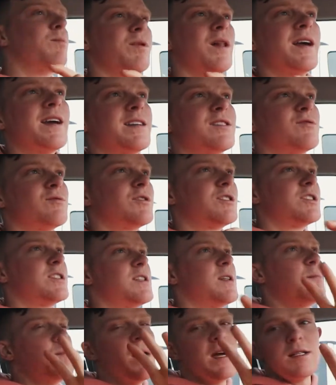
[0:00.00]
plans, which
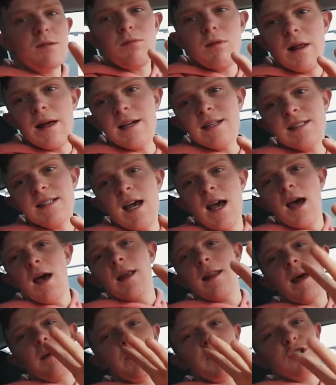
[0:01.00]
is the best plans.
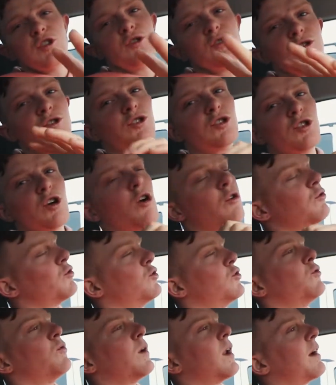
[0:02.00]
That means you can just go
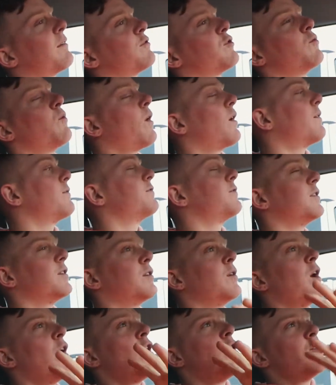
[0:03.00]
do whatever you want,
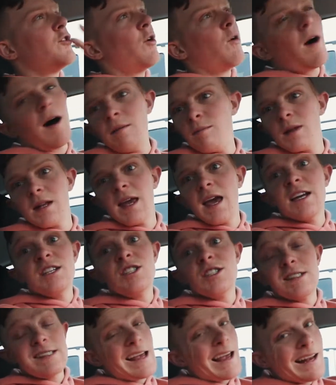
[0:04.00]
feel no
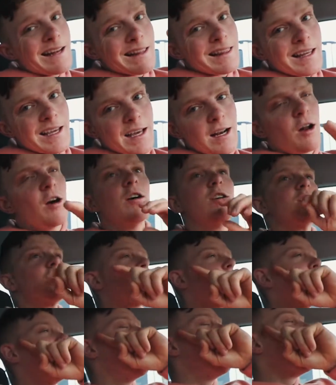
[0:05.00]
obligation to anything at all.
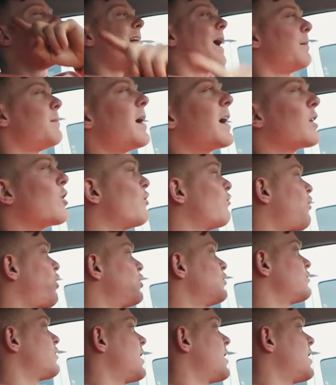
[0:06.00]
So I'm about to go roll